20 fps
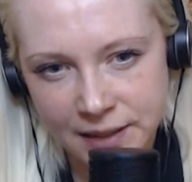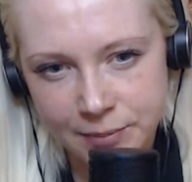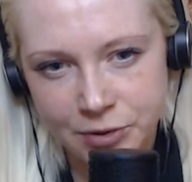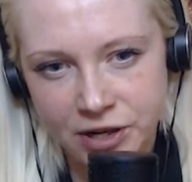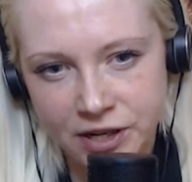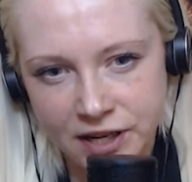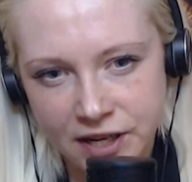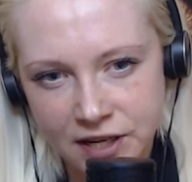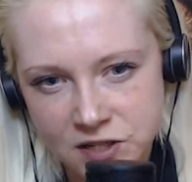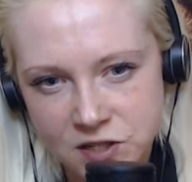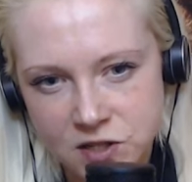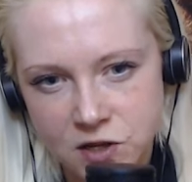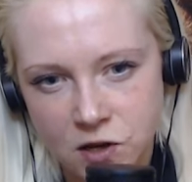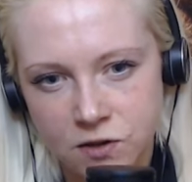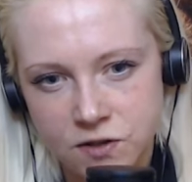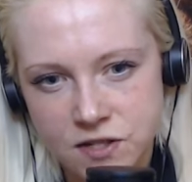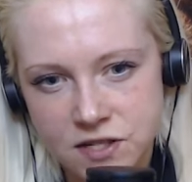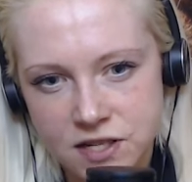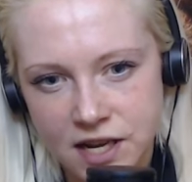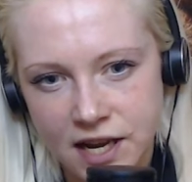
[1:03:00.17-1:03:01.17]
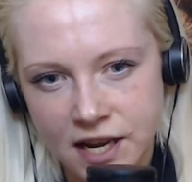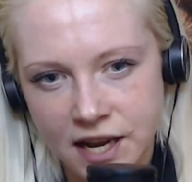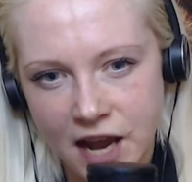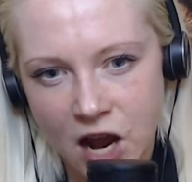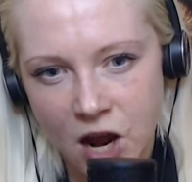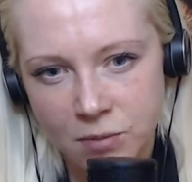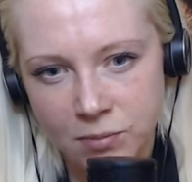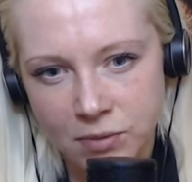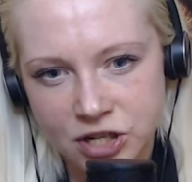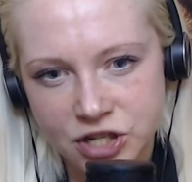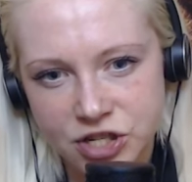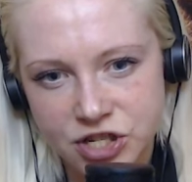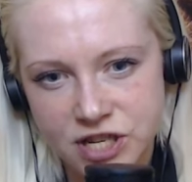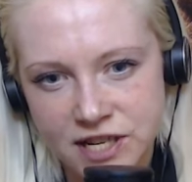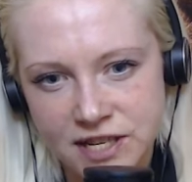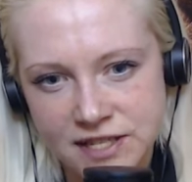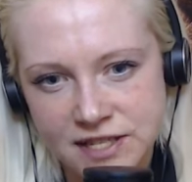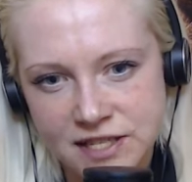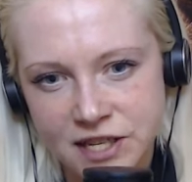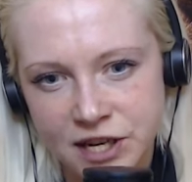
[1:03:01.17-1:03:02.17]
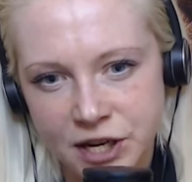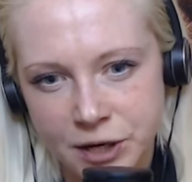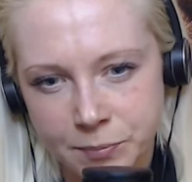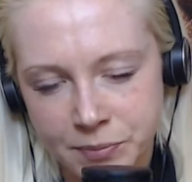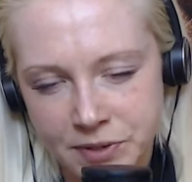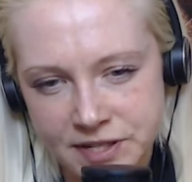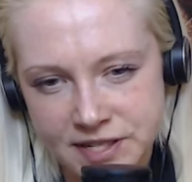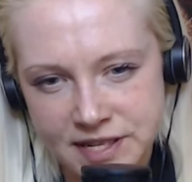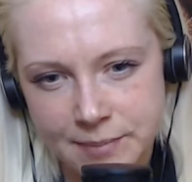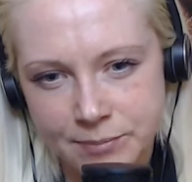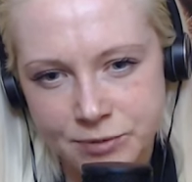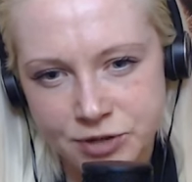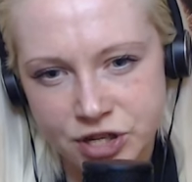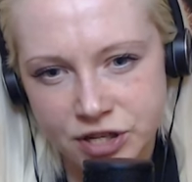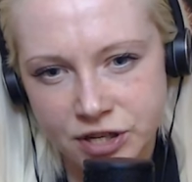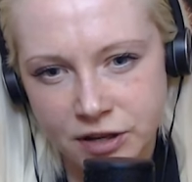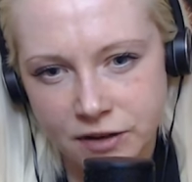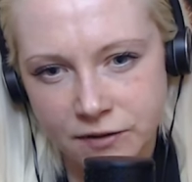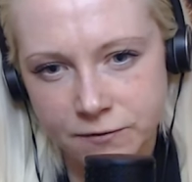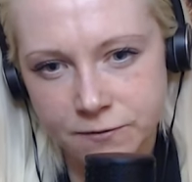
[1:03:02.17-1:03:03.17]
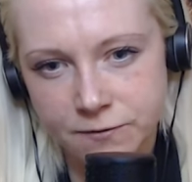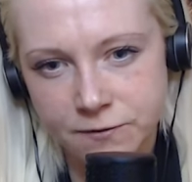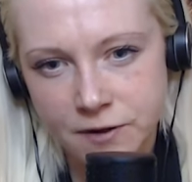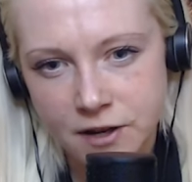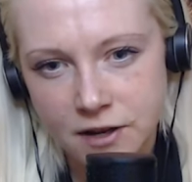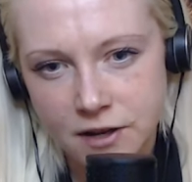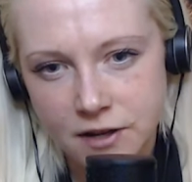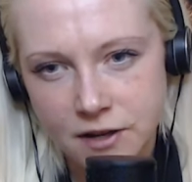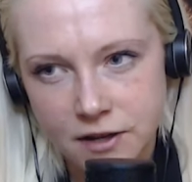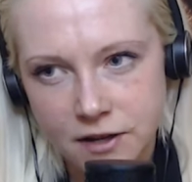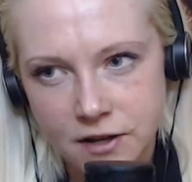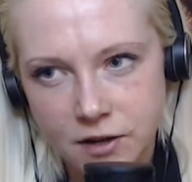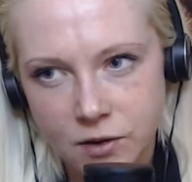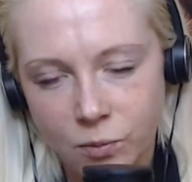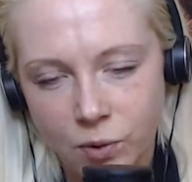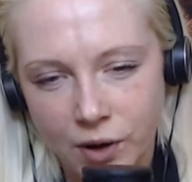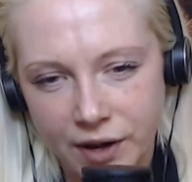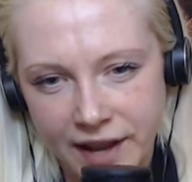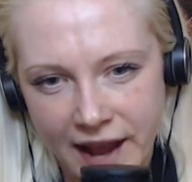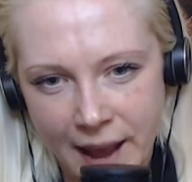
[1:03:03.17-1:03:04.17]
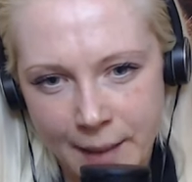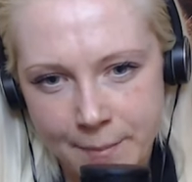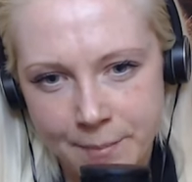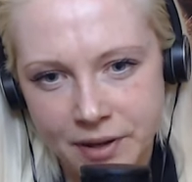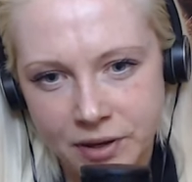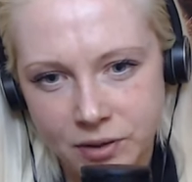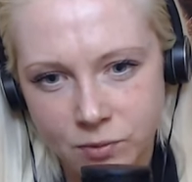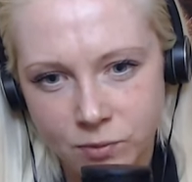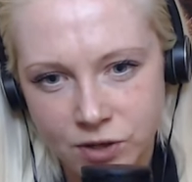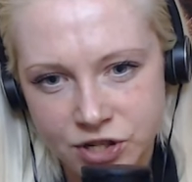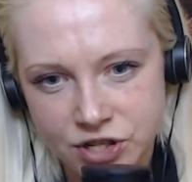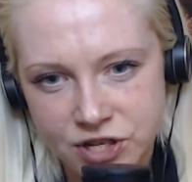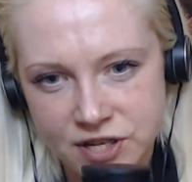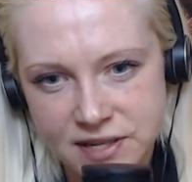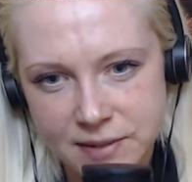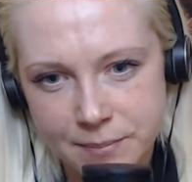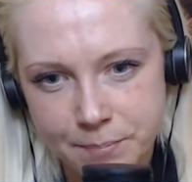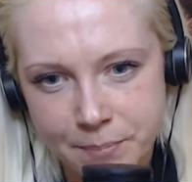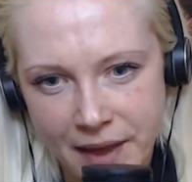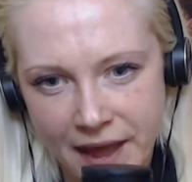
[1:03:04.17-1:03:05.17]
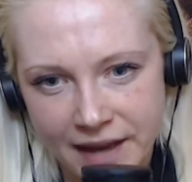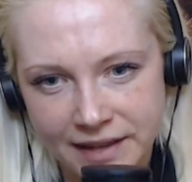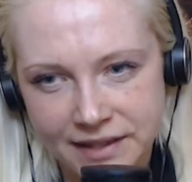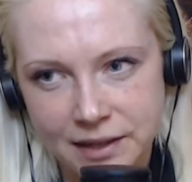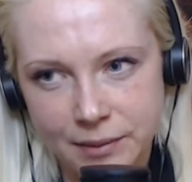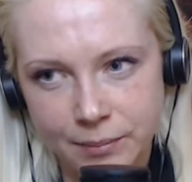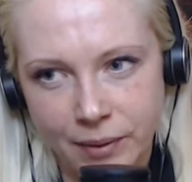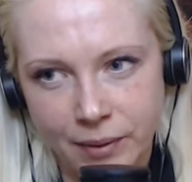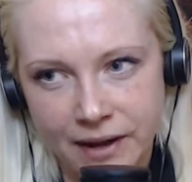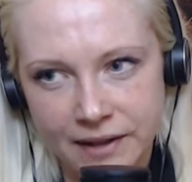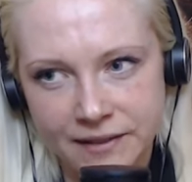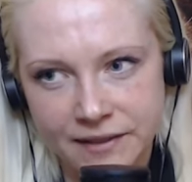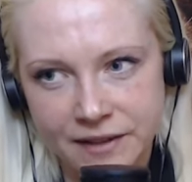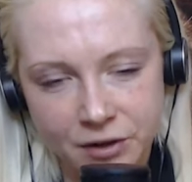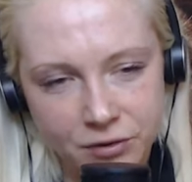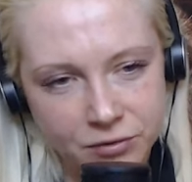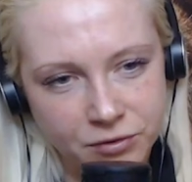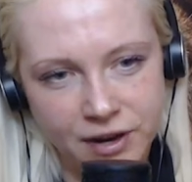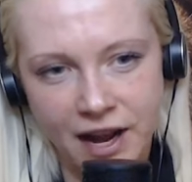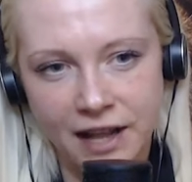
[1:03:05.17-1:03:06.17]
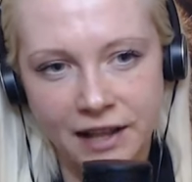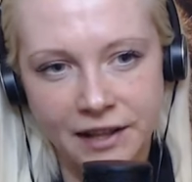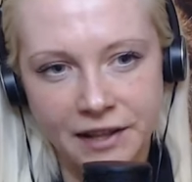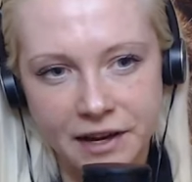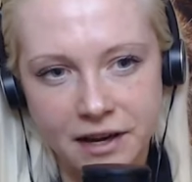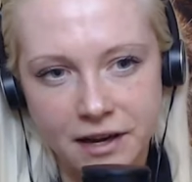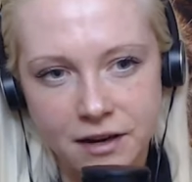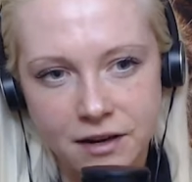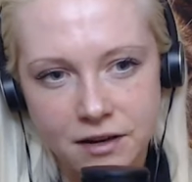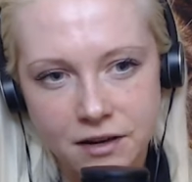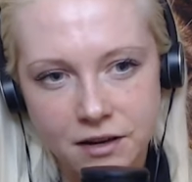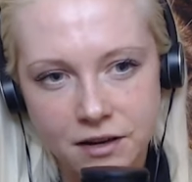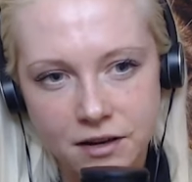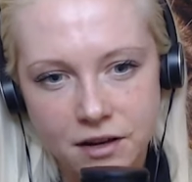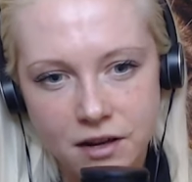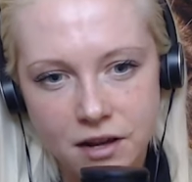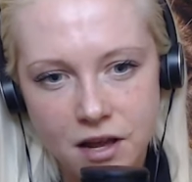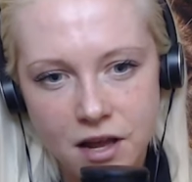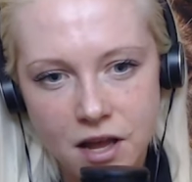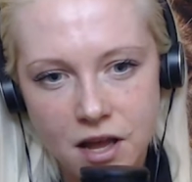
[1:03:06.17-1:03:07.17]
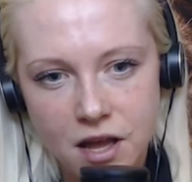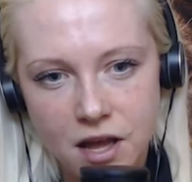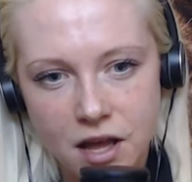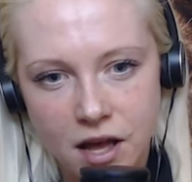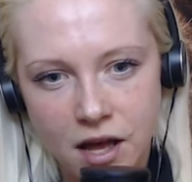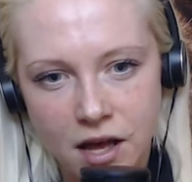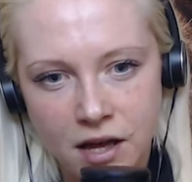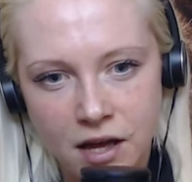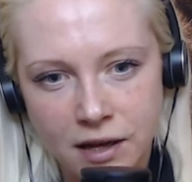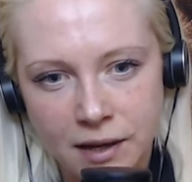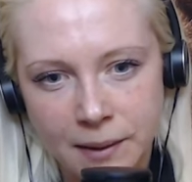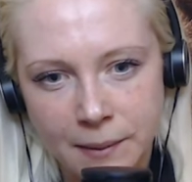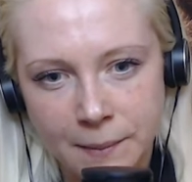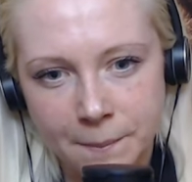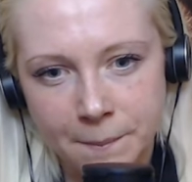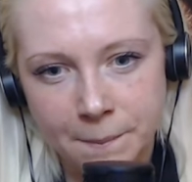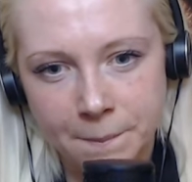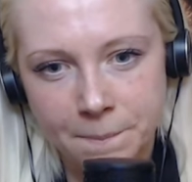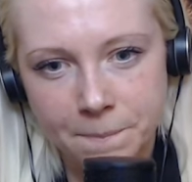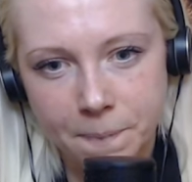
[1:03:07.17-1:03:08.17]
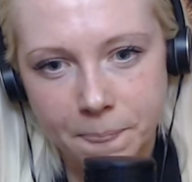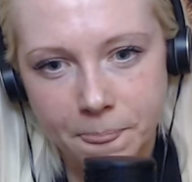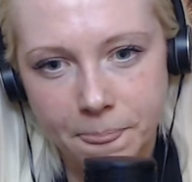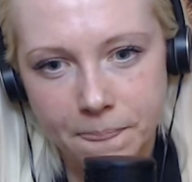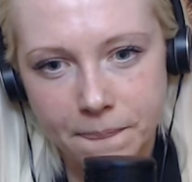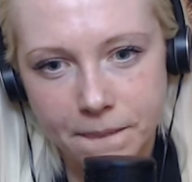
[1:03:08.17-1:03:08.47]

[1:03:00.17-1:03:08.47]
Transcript: deliberate insults and how much is their perception of what happened, which is impacted by their reality? Um,